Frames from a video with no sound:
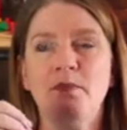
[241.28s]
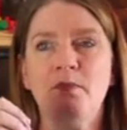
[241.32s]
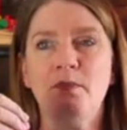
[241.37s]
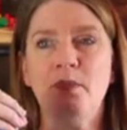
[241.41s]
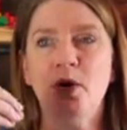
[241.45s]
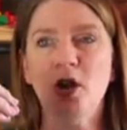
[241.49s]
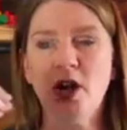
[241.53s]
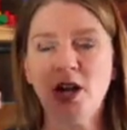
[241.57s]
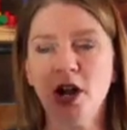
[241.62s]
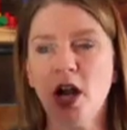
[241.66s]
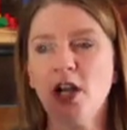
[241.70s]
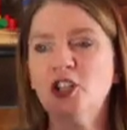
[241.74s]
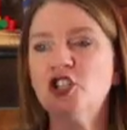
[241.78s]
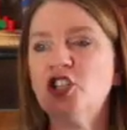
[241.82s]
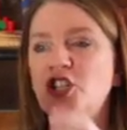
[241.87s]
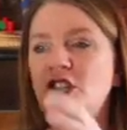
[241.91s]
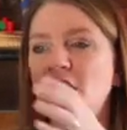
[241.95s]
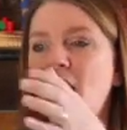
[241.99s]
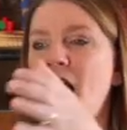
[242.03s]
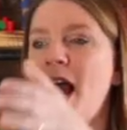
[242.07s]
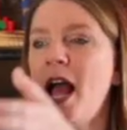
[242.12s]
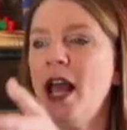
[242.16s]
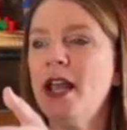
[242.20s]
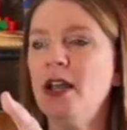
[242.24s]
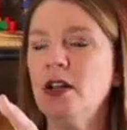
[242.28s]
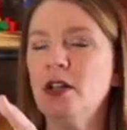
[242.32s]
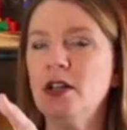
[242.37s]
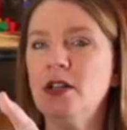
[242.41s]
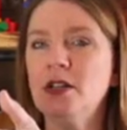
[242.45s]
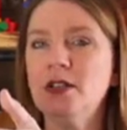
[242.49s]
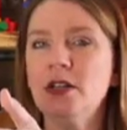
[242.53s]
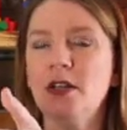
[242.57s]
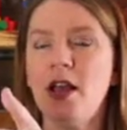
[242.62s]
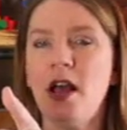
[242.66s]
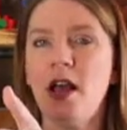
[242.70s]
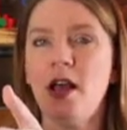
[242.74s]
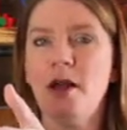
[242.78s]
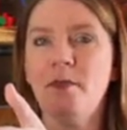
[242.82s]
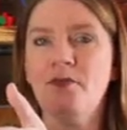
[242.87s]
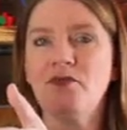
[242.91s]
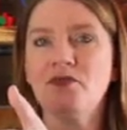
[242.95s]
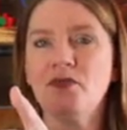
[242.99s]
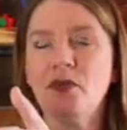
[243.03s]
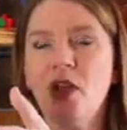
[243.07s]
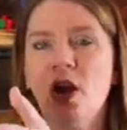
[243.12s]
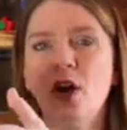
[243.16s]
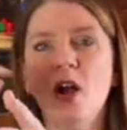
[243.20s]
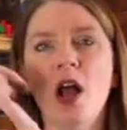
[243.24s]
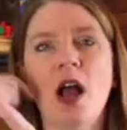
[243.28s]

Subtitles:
put our child, our